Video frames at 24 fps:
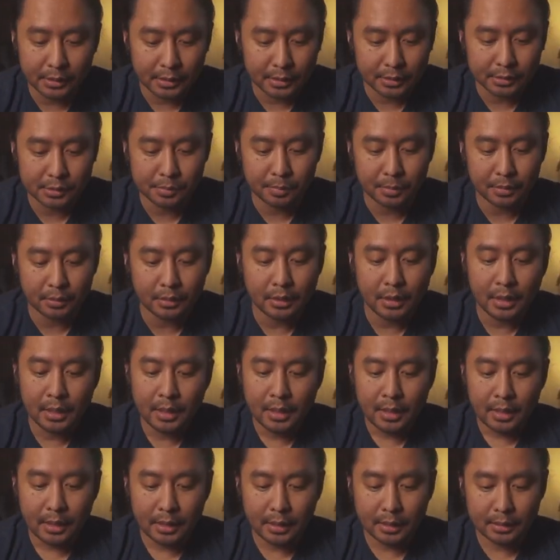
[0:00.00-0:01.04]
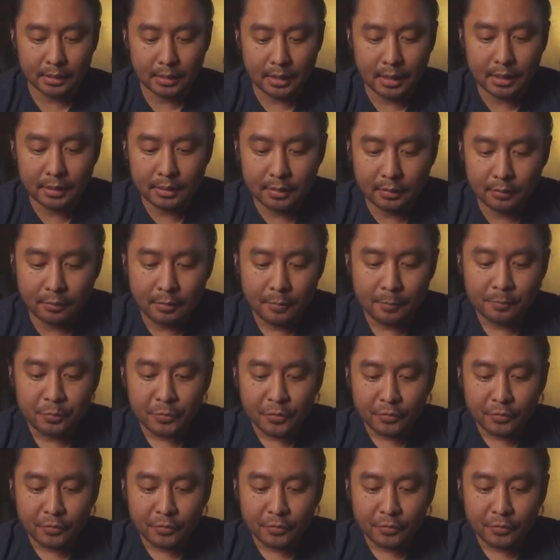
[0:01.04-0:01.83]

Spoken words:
things, but it kind of